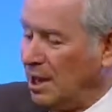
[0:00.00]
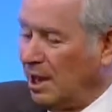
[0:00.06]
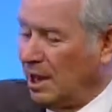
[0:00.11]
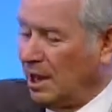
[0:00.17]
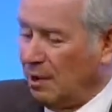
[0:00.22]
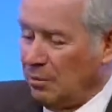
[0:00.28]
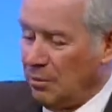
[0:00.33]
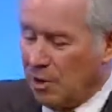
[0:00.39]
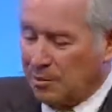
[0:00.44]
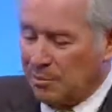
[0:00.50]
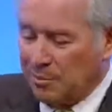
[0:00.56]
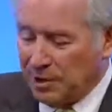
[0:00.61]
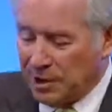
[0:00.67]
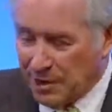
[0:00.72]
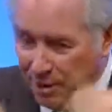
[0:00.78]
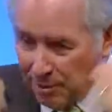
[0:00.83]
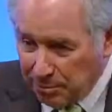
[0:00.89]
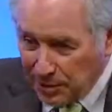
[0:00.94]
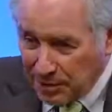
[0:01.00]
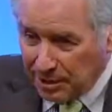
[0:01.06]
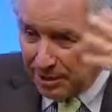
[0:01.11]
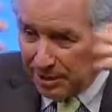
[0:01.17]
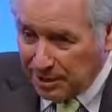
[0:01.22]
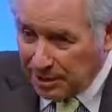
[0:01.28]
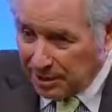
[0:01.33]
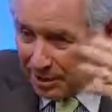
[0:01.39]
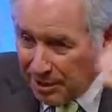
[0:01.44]
and I want them to come
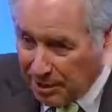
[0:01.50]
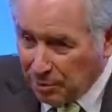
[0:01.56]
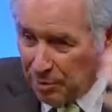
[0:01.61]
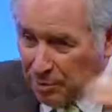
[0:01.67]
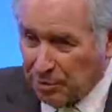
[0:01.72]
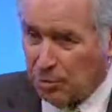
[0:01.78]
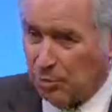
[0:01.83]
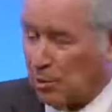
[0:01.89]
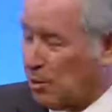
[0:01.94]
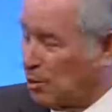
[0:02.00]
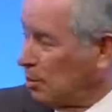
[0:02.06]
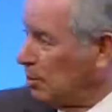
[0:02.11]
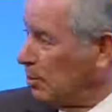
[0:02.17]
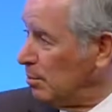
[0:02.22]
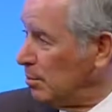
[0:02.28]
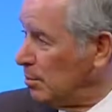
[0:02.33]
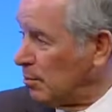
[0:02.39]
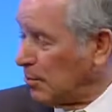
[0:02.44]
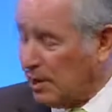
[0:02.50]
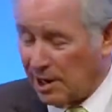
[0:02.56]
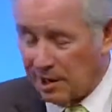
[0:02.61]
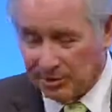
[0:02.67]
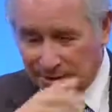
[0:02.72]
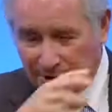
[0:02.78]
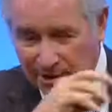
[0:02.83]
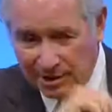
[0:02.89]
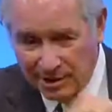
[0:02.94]
in, I want to whirl them
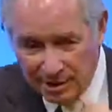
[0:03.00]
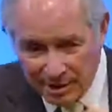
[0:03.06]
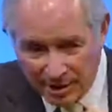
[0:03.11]
around,